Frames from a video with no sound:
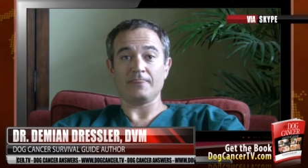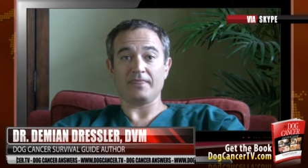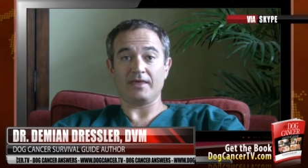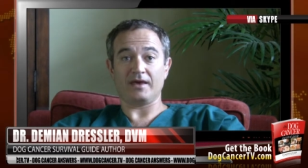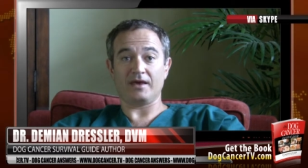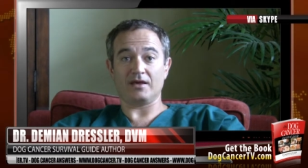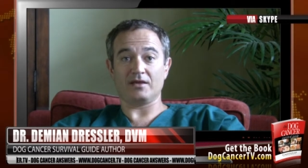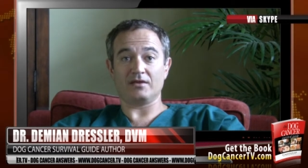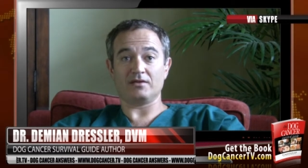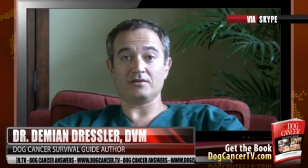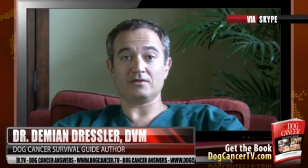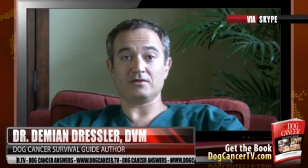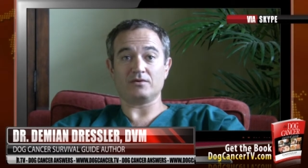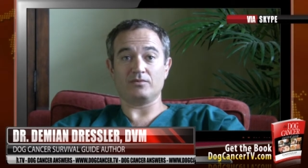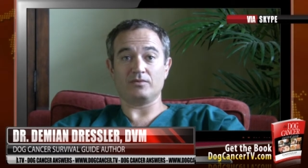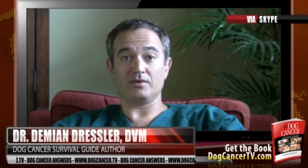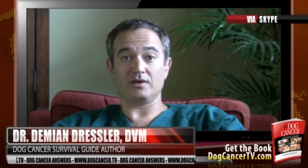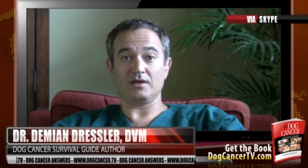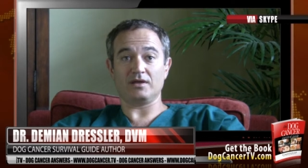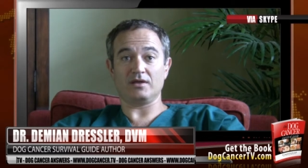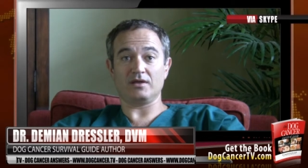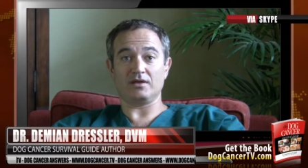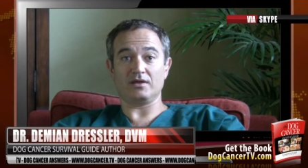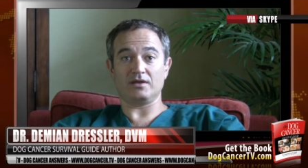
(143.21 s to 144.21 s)
and
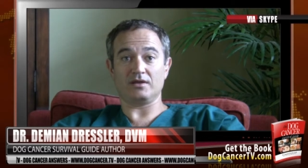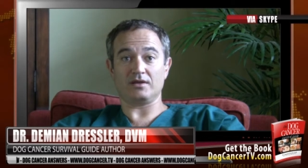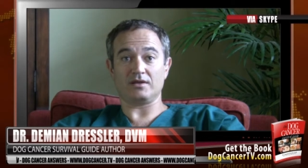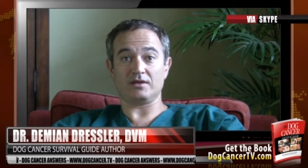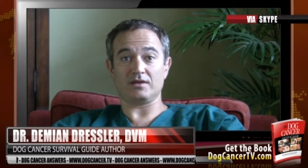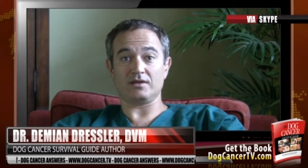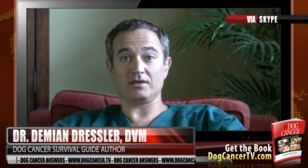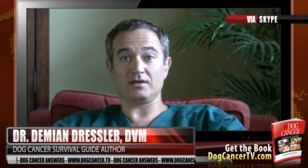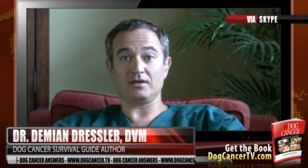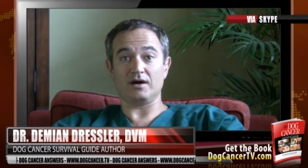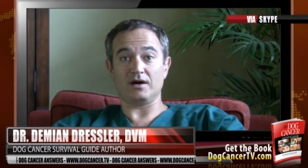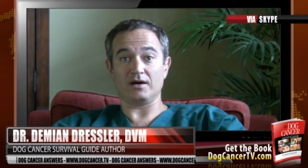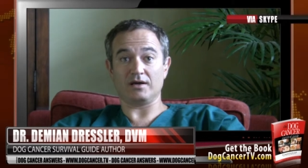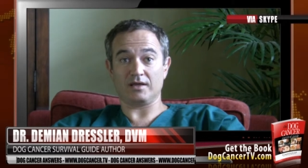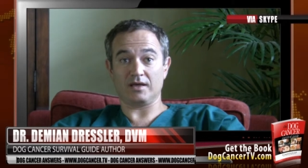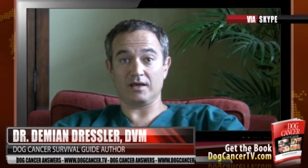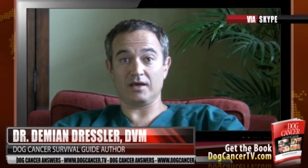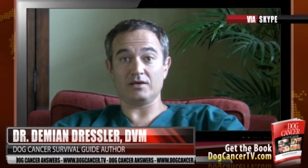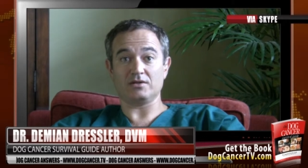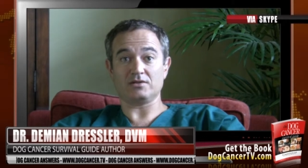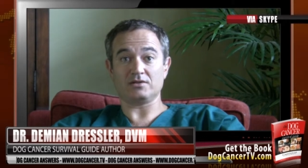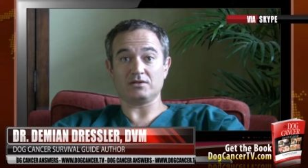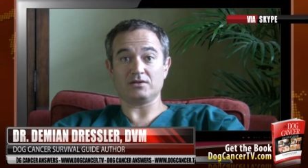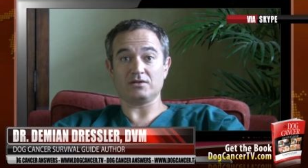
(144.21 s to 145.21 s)
we can
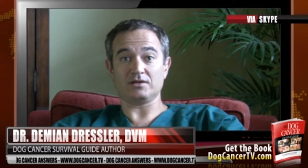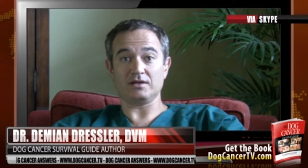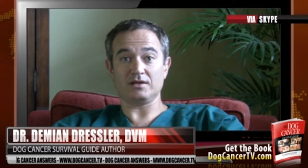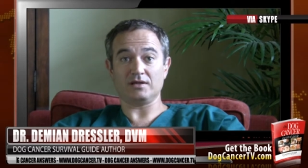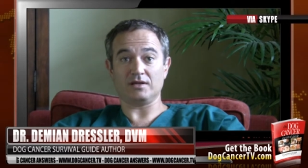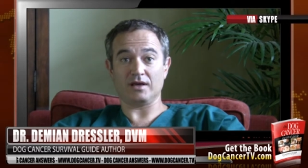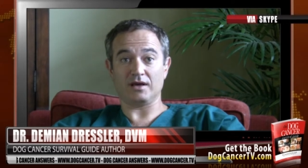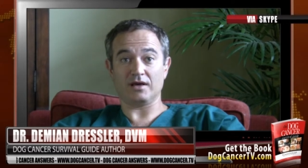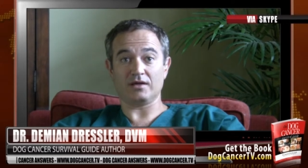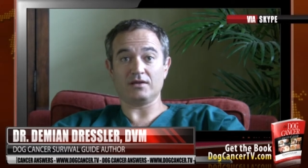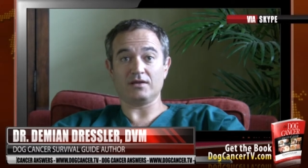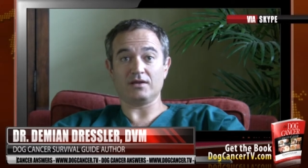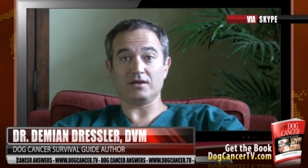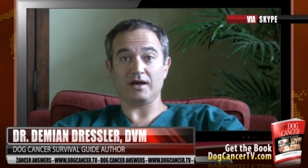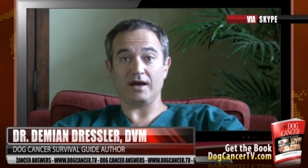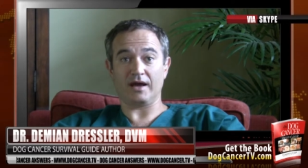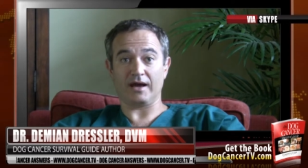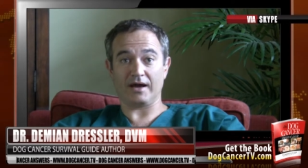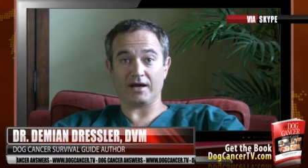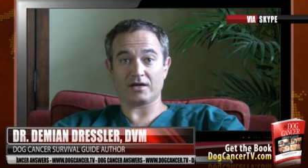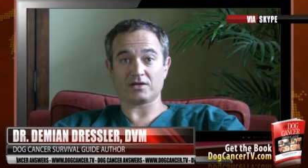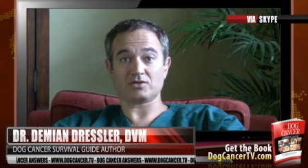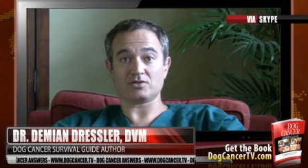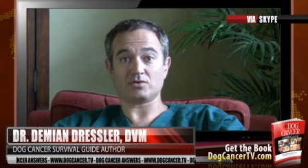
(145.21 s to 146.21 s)
occasionally get
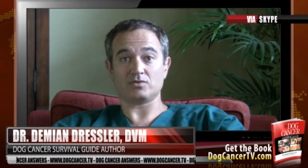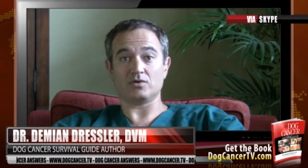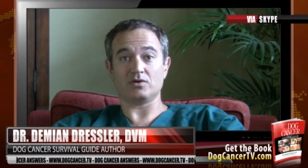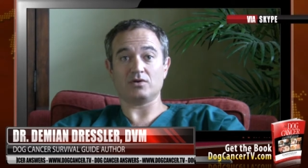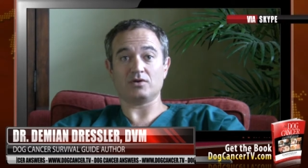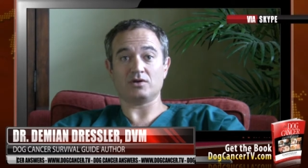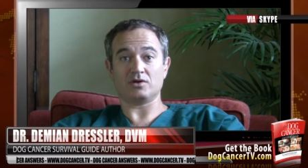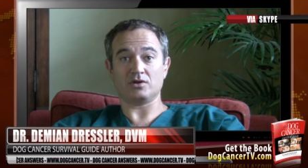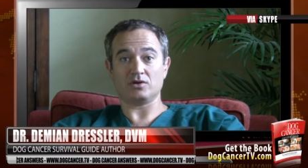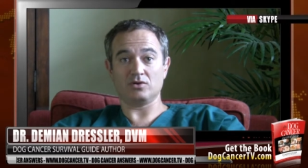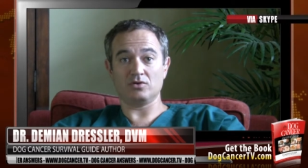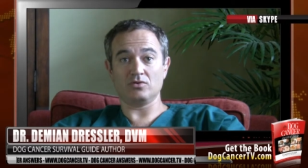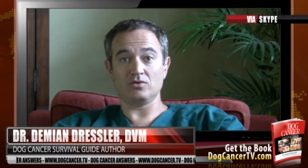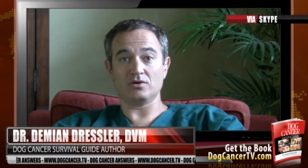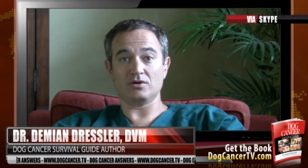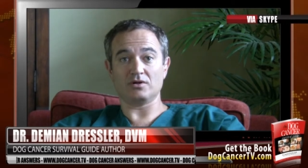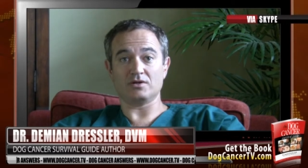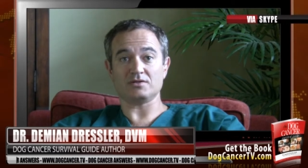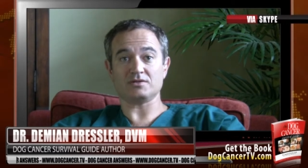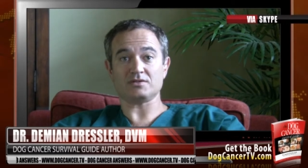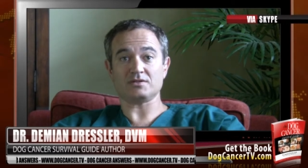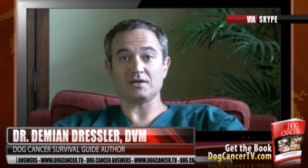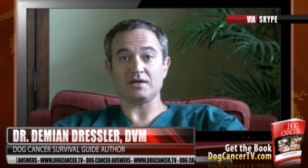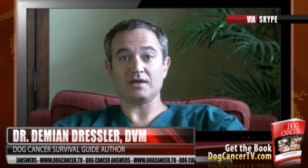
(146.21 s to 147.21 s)
actual
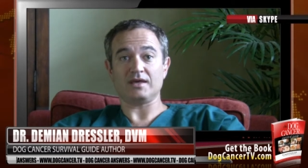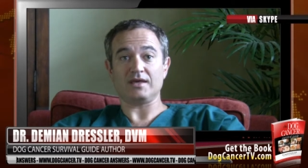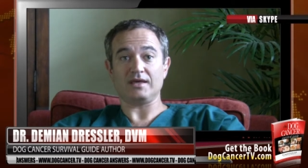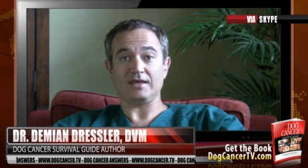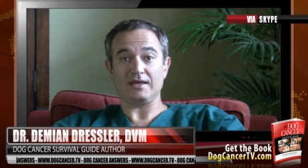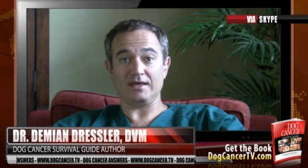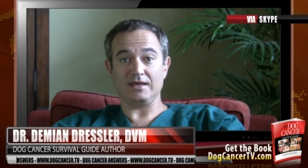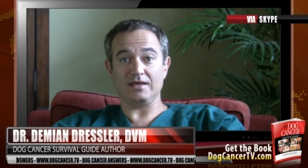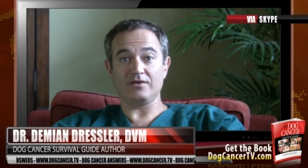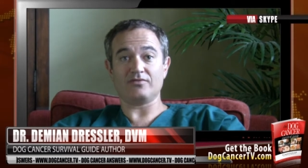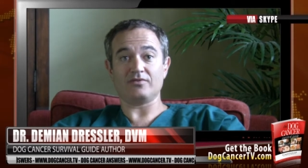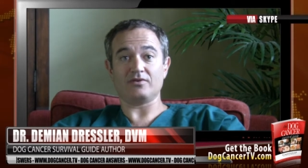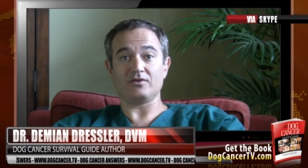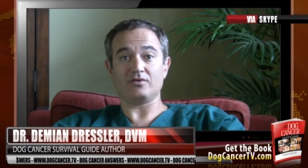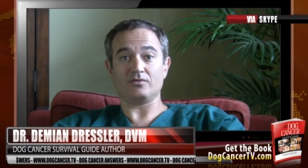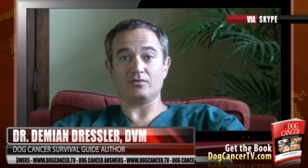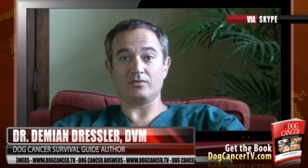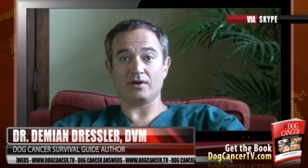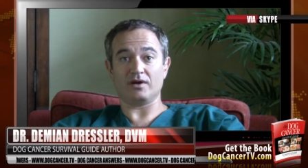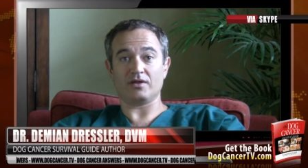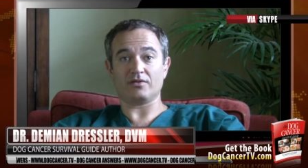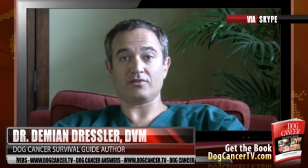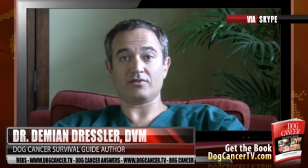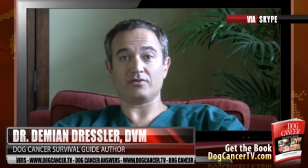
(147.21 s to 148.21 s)
cures
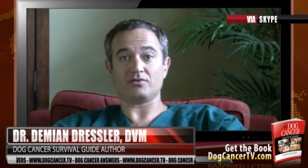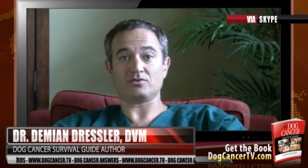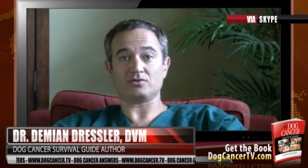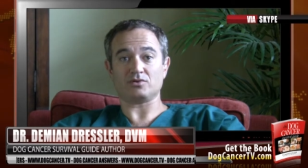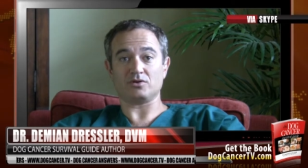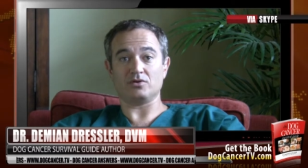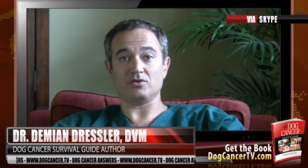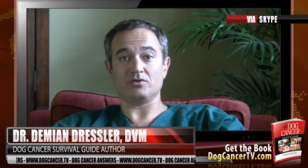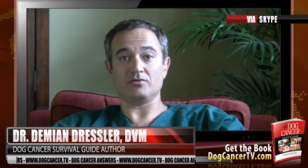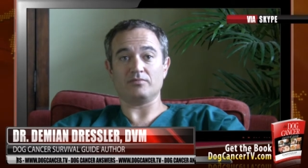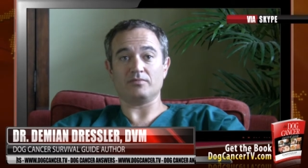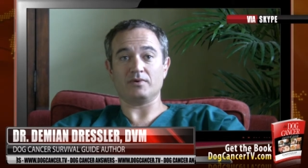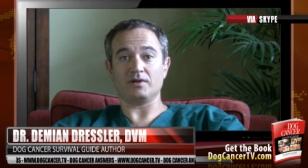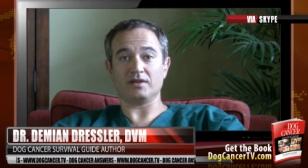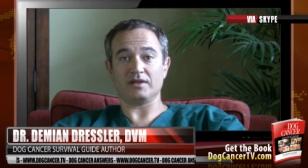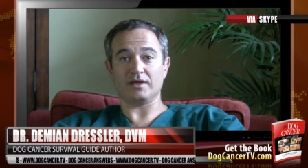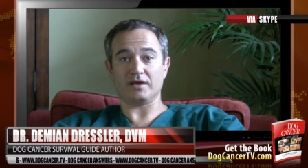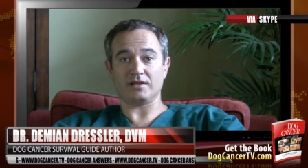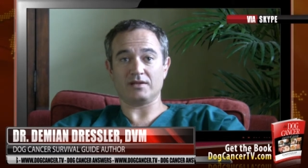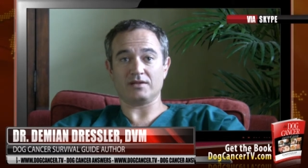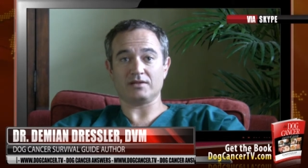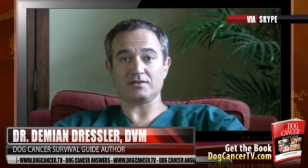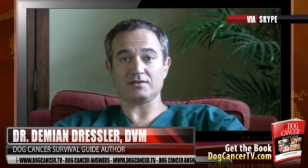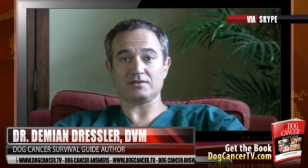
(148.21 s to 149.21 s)
even with true
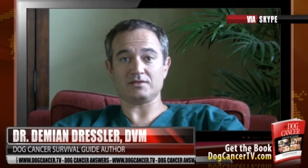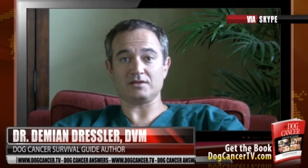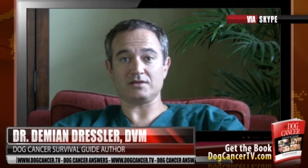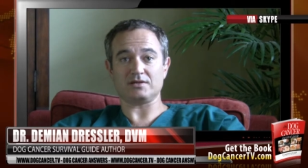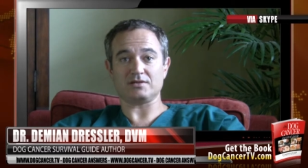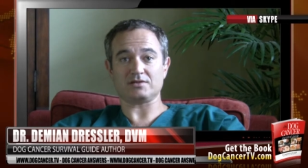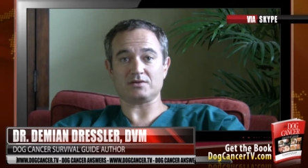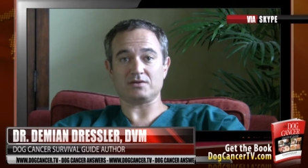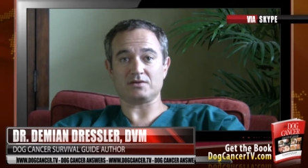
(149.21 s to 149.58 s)
malignancy.